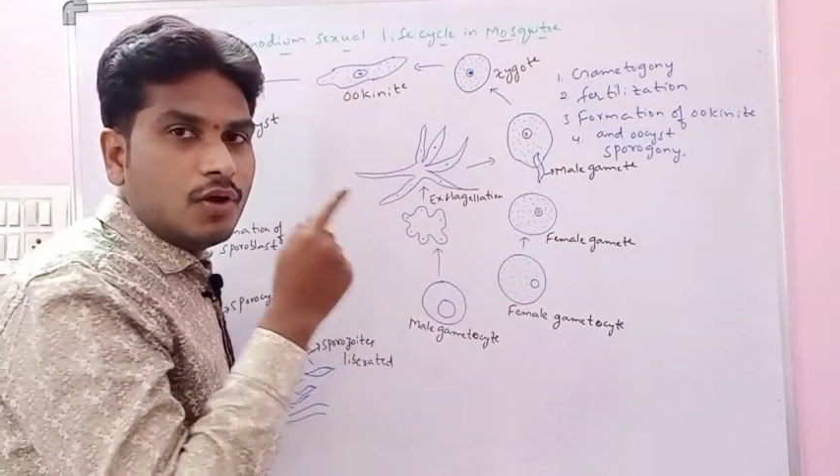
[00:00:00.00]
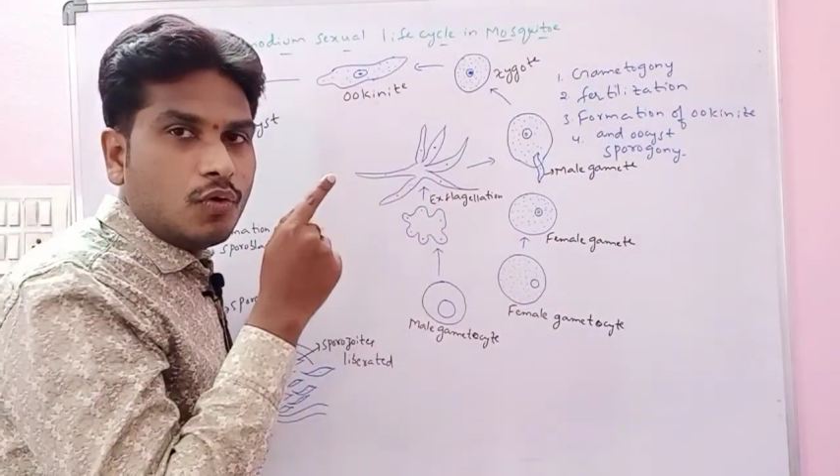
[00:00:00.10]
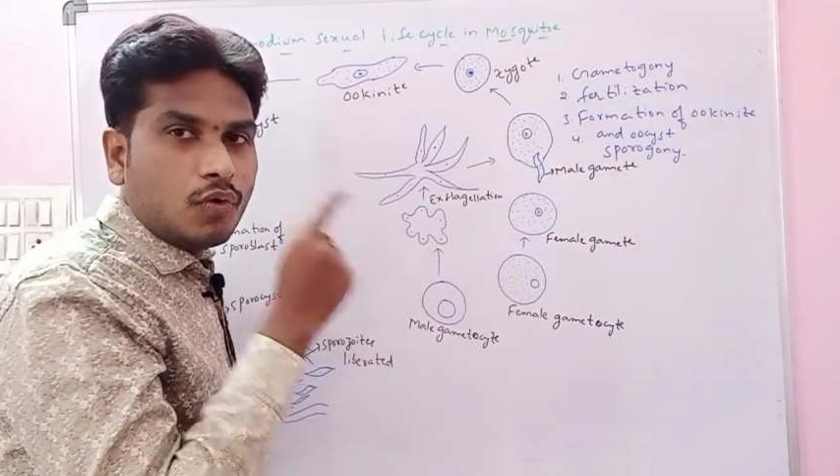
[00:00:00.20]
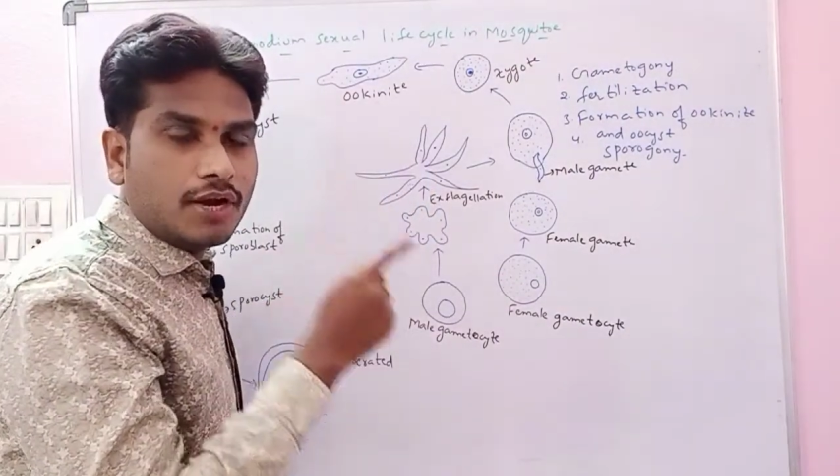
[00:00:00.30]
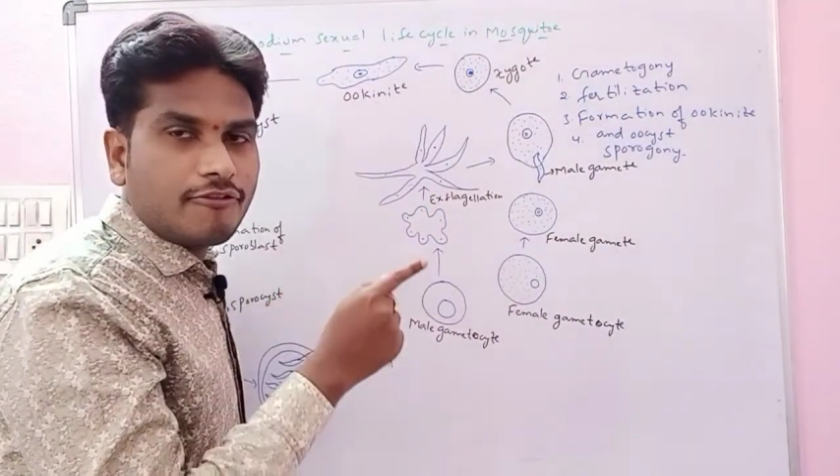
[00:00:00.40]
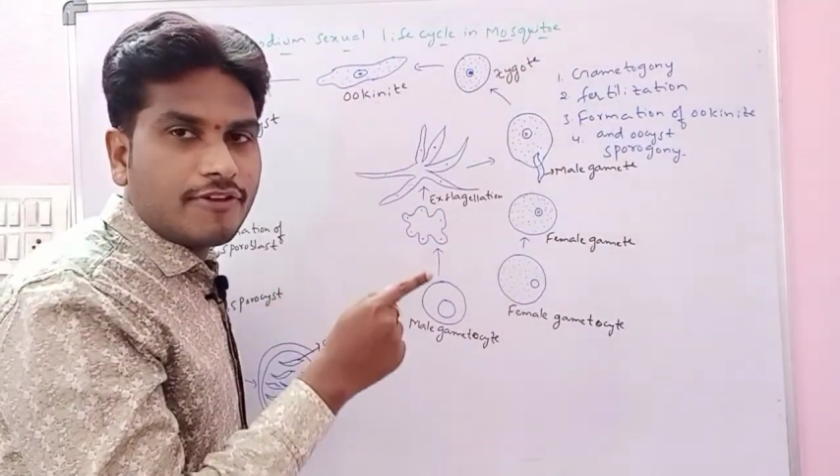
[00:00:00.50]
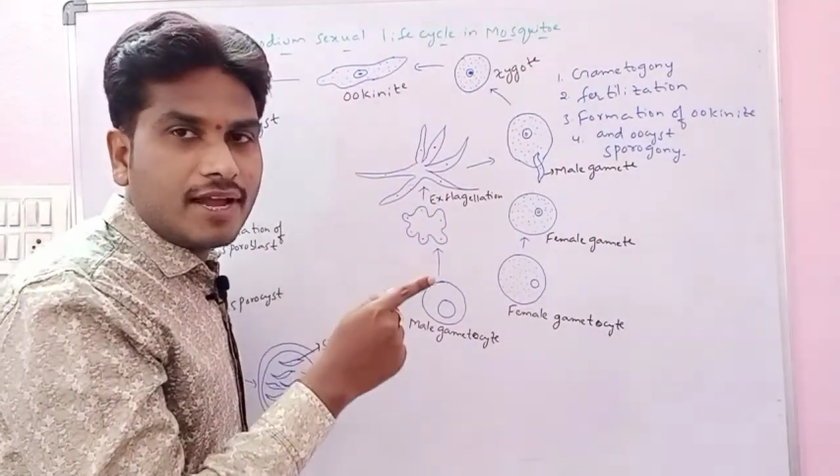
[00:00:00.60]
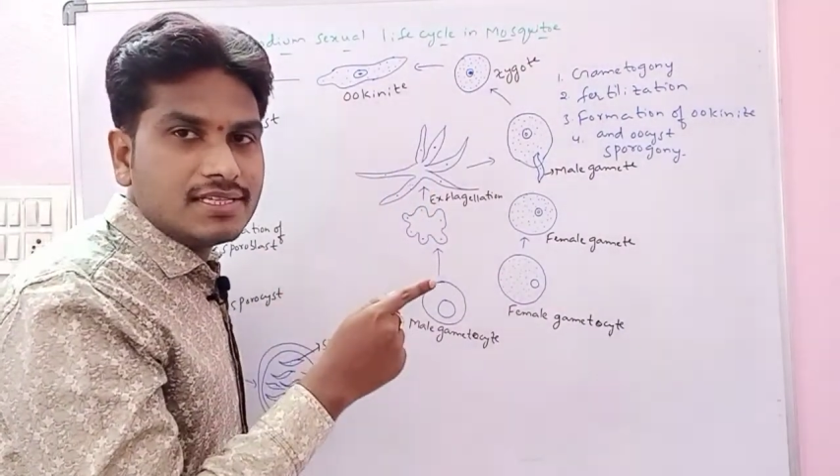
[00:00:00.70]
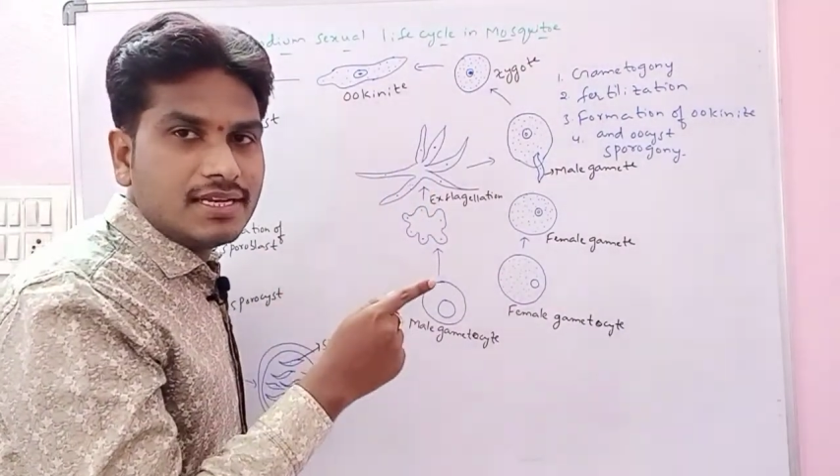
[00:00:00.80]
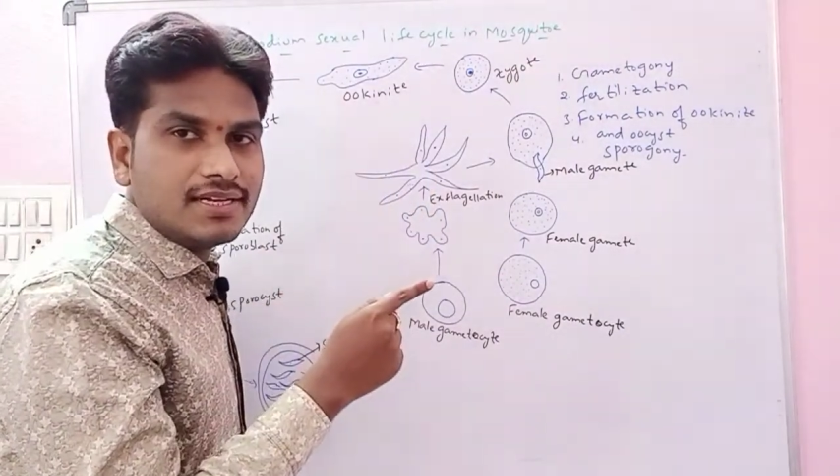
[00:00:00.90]
1
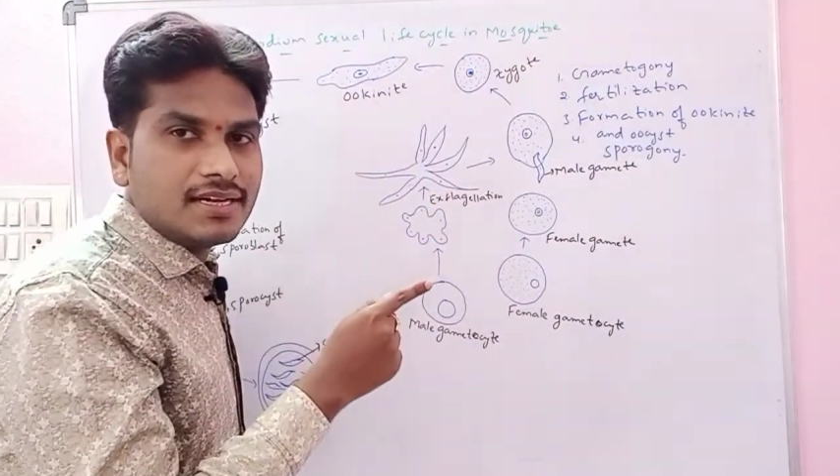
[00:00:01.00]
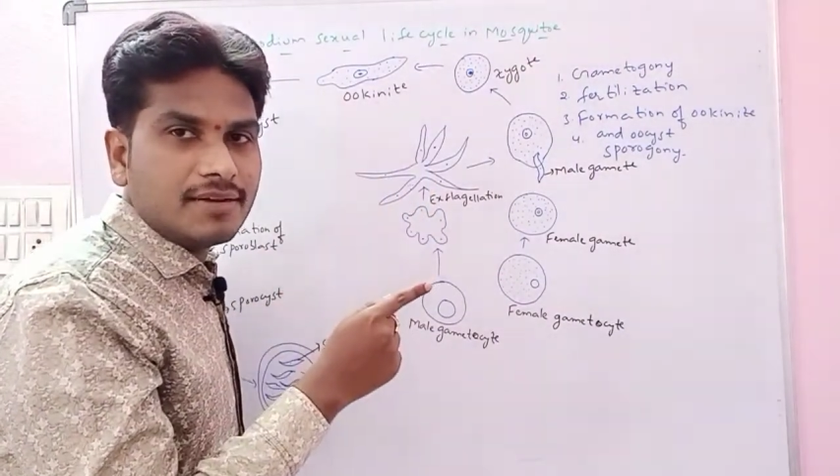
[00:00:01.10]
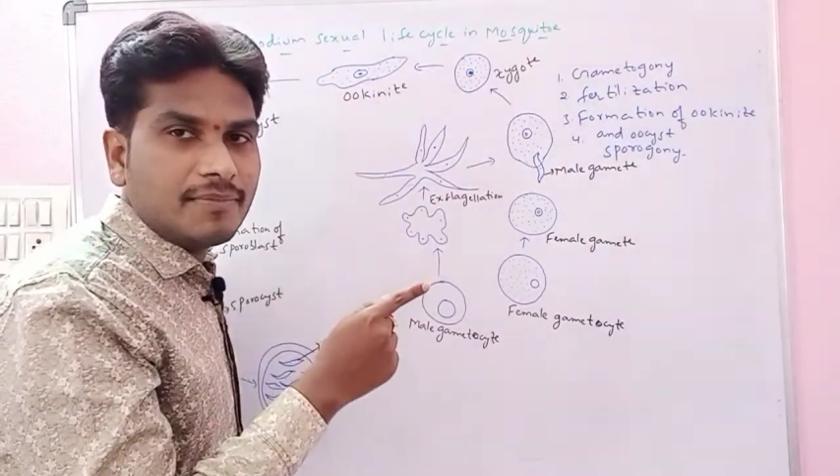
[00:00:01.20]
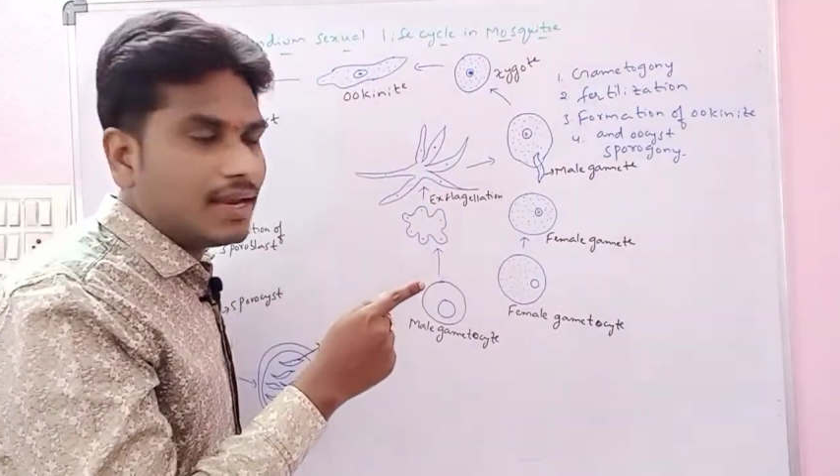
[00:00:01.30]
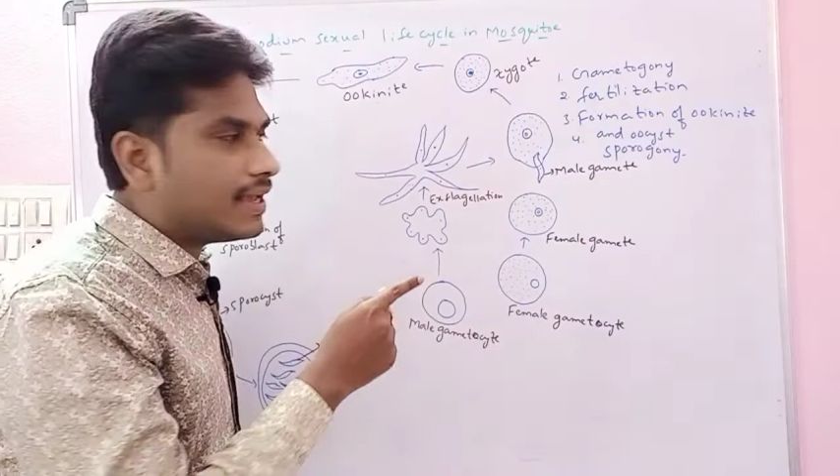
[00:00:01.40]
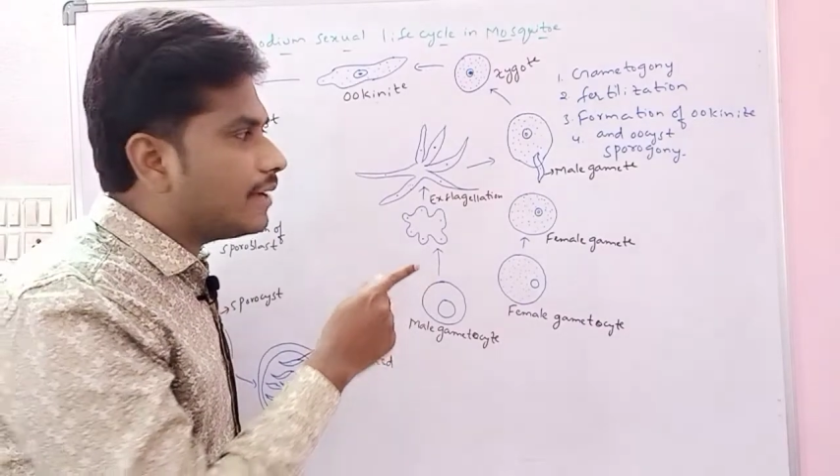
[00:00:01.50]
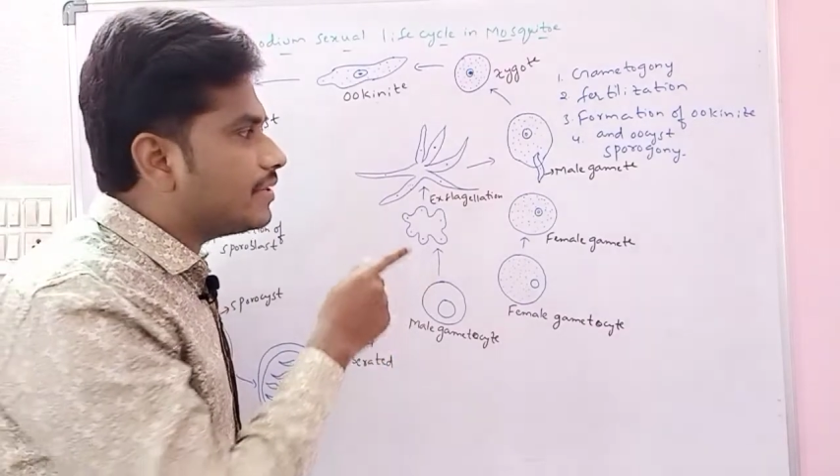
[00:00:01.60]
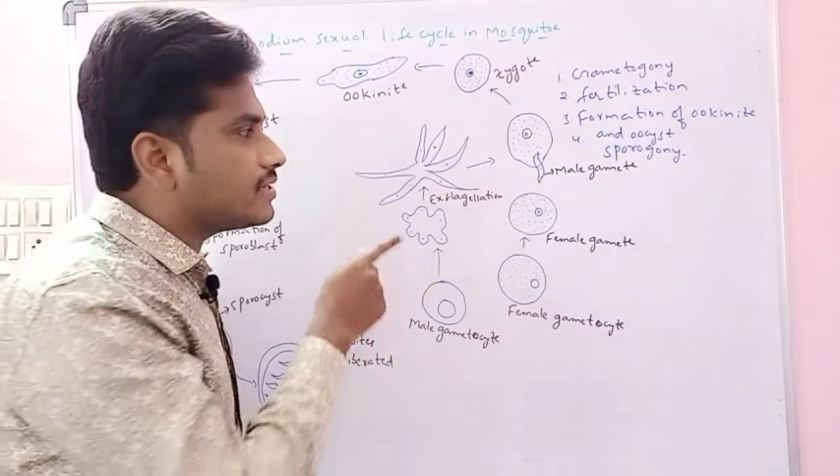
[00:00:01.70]
flagellated male gamete